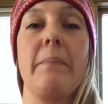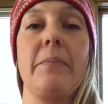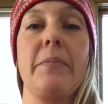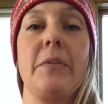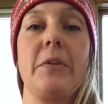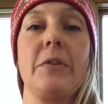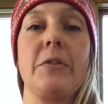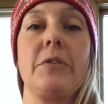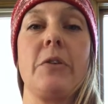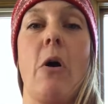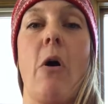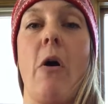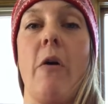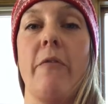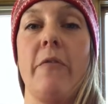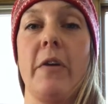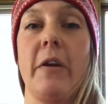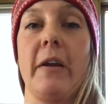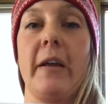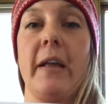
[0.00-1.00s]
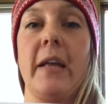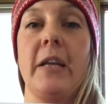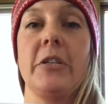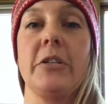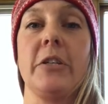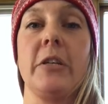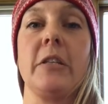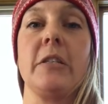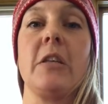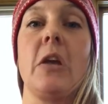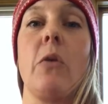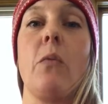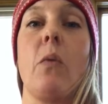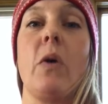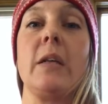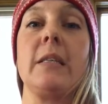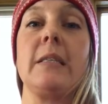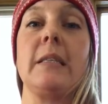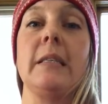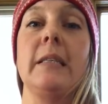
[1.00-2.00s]
There's all variations, and
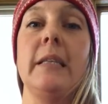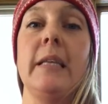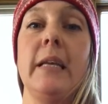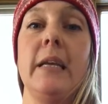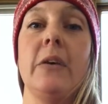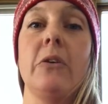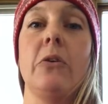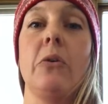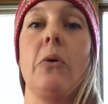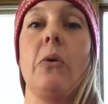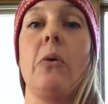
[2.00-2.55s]
what's legal